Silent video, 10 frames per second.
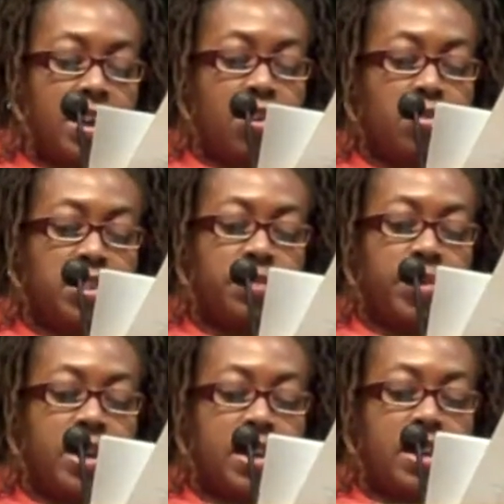in Costa
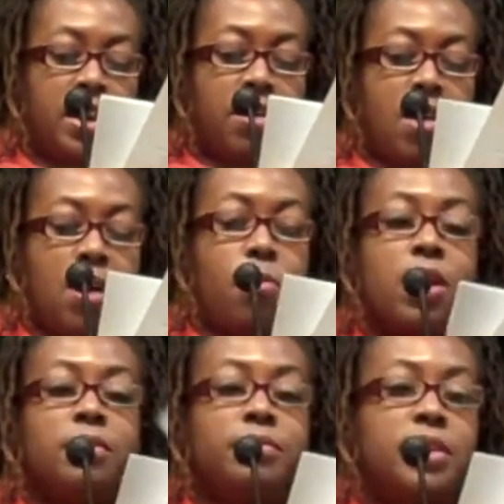Rica and
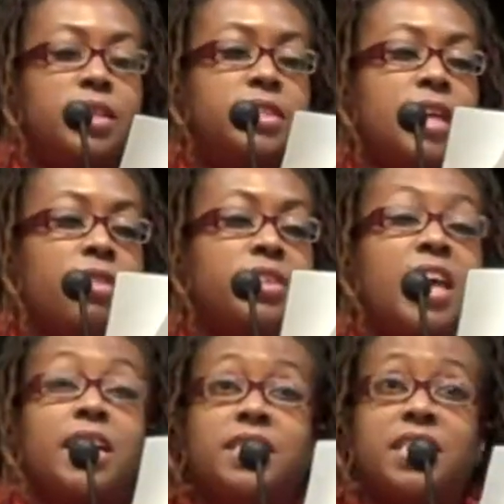Nicaragua, in South
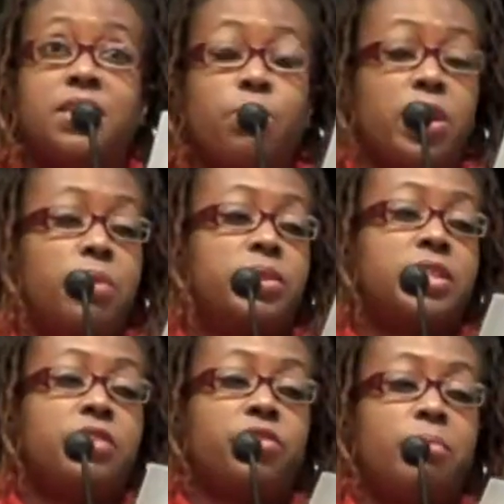Texas, working with
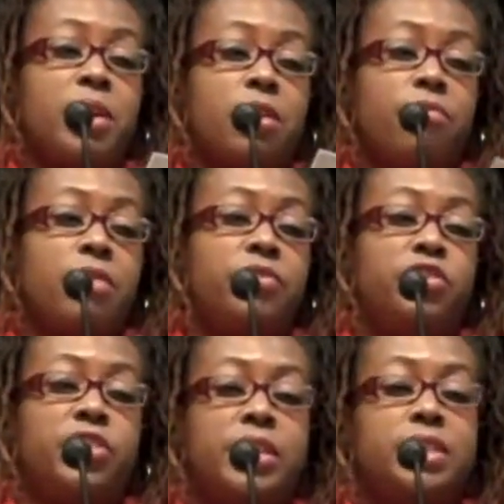Central American
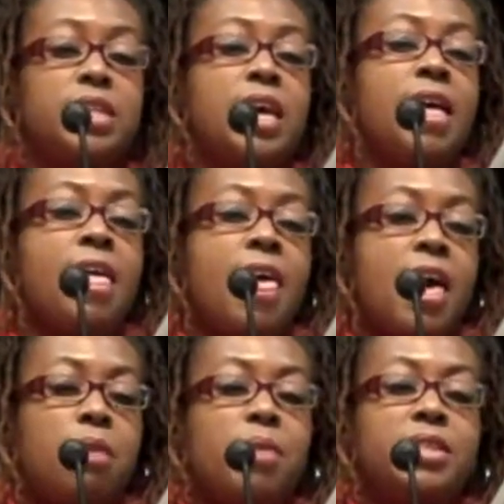refugees,
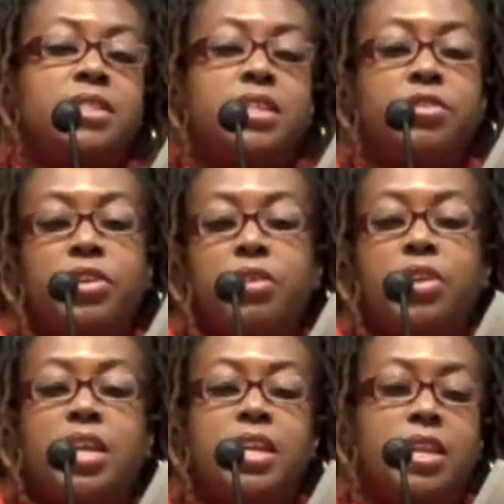and in my senior year
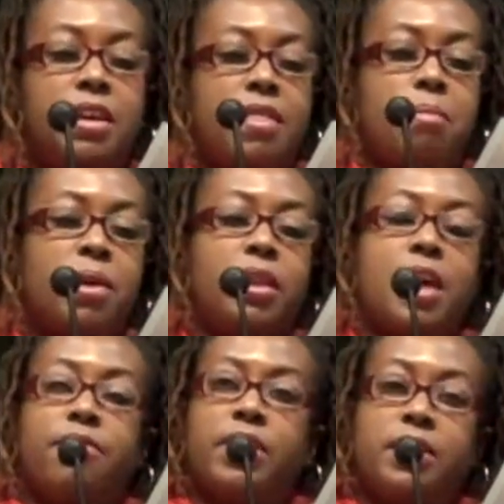in India that my
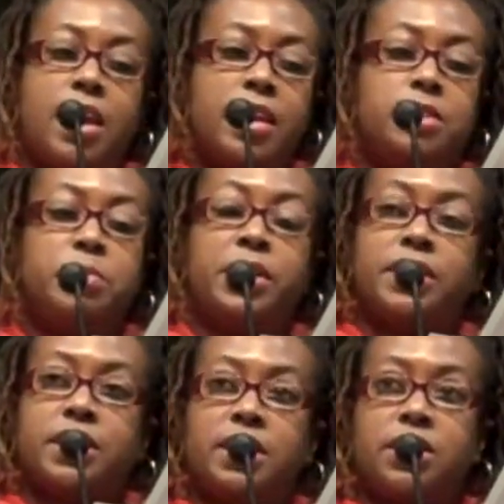life and
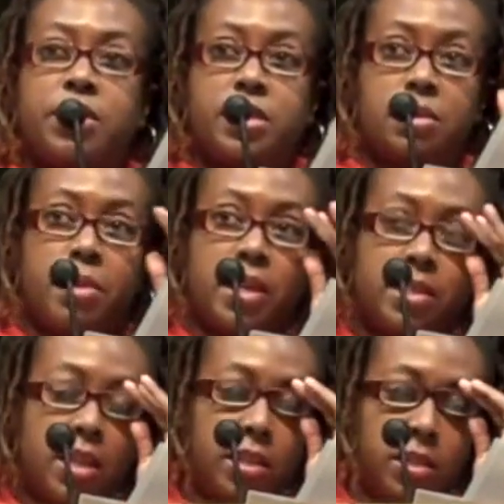experiences started to make
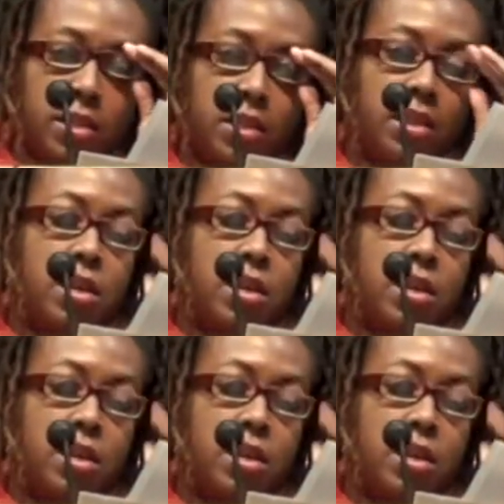sense.